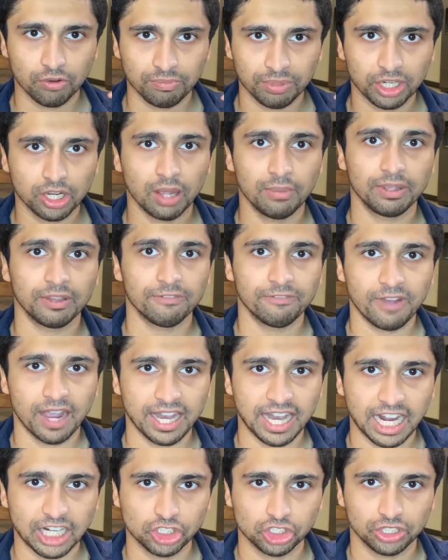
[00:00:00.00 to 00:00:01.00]
of becoming
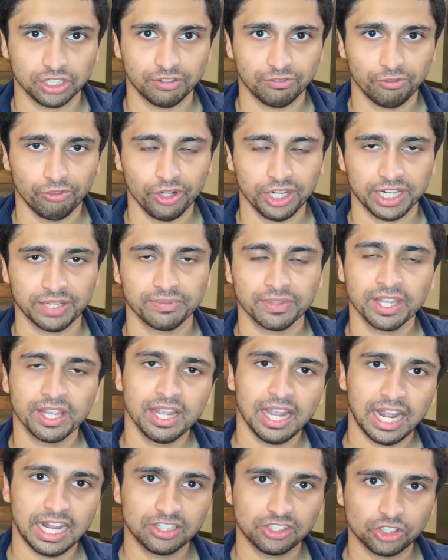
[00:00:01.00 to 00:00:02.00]
financially free
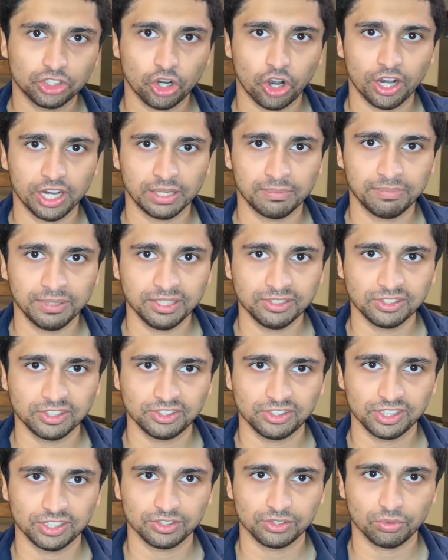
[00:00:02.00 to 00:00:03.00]
and starting
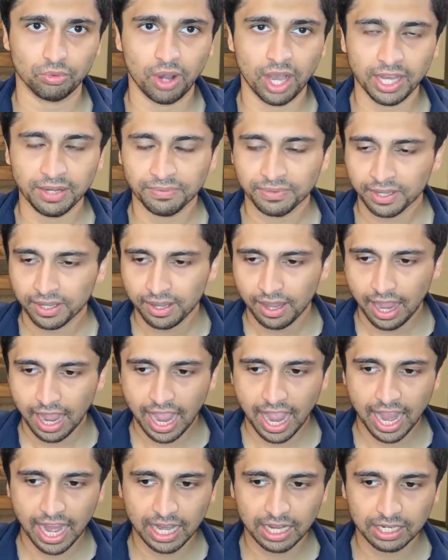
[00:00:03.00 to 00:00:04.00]
businesses, right?
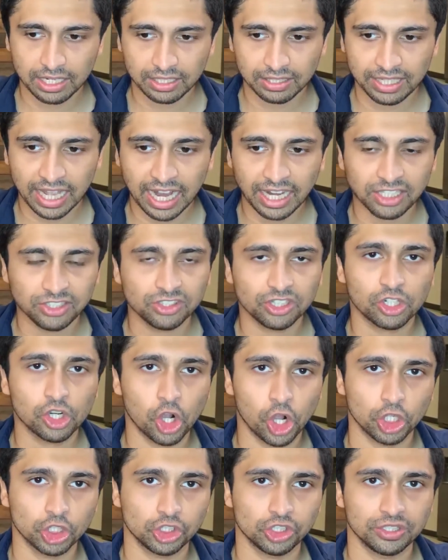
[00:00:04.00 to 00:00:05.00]
And that is the
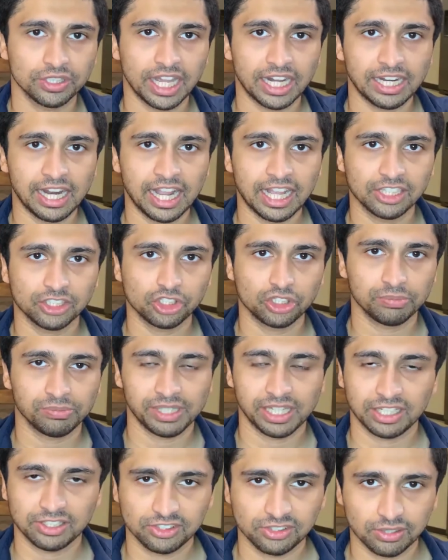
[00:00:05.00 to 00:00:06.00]
culture that has to be
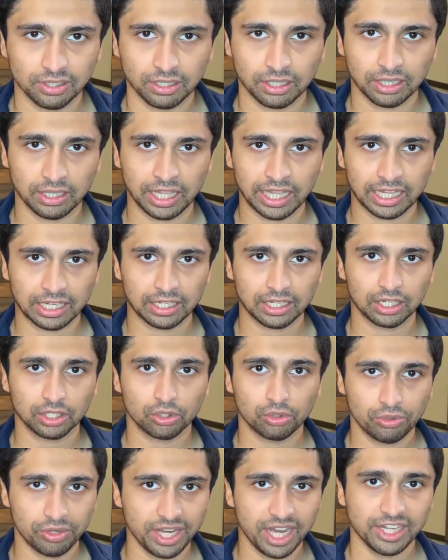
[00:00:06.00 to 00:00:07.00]
in, like uh,
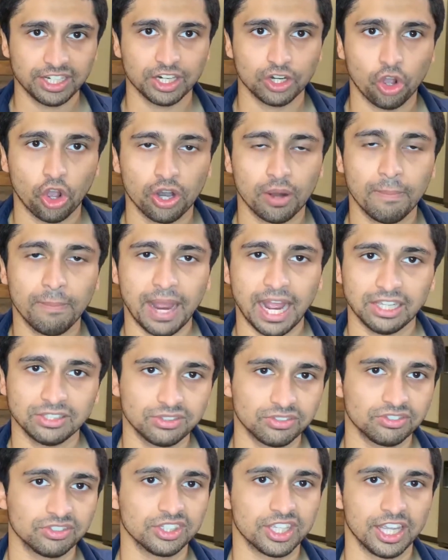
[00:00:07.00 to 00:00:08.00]
created on a
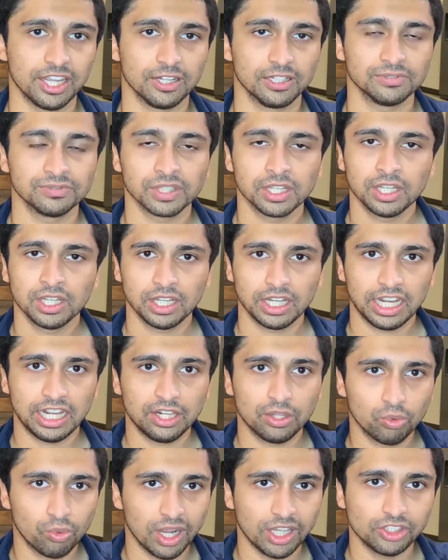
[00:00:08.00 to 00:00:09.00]
massive scale in
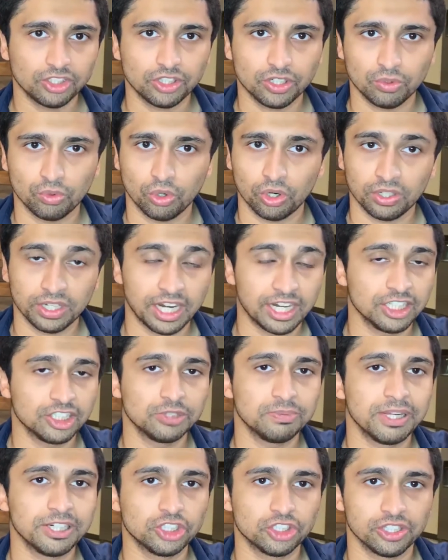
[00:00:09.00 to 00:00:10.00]
the Western world, and
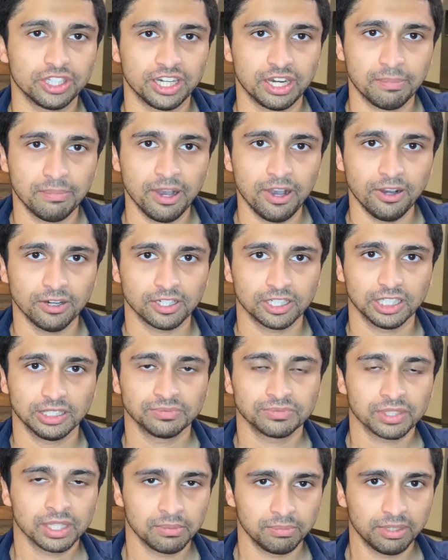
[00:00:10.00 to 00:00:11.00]
especially in America,
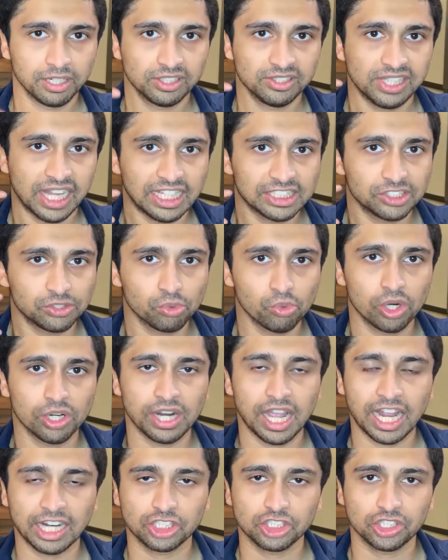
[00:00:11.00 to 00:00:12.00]
because that's what
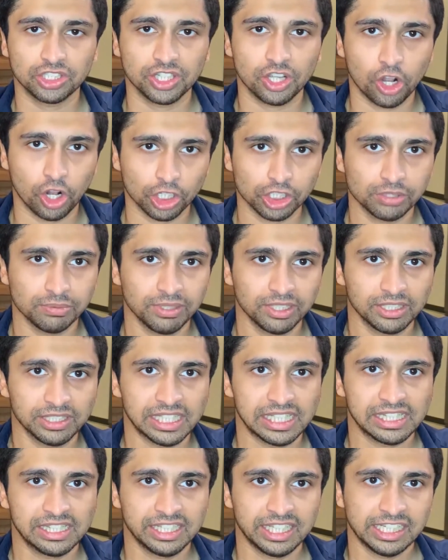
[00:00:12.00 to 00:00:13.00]
actually
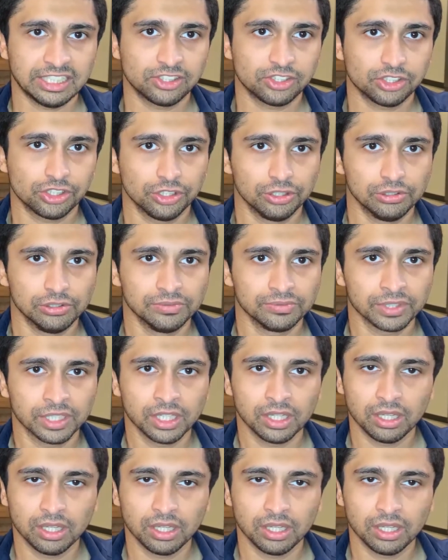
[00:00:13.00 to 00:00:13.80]
ultimately leads to